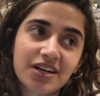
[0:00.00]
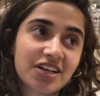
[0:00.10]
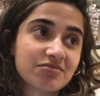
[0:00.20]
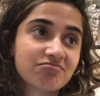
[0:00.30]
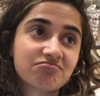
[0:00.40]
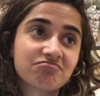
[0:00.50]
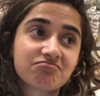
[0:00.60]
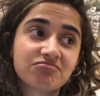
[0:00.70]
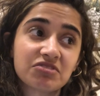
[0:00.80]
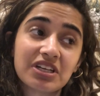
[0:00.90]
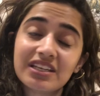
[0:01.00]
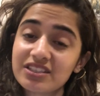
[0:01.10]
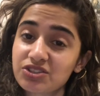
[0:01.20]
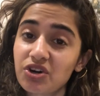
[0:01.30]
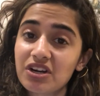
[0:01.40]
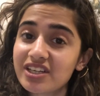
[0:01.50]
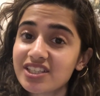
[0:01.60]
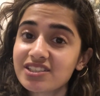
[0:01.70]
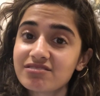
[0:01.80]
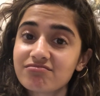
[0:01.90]
I'm really
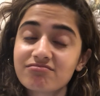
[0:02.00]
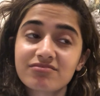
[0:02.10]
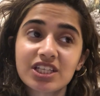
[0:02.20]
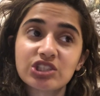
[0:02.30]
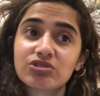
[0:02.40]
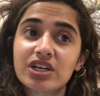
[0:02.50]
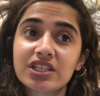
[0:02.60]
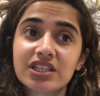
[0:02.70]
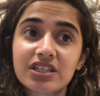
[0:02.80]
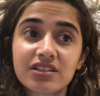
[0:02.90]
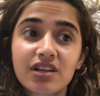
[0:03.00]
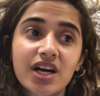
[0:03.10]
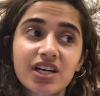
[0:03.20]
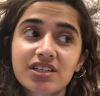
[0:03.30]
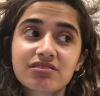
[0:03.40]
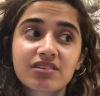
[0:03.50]
sorry that you had to hear that.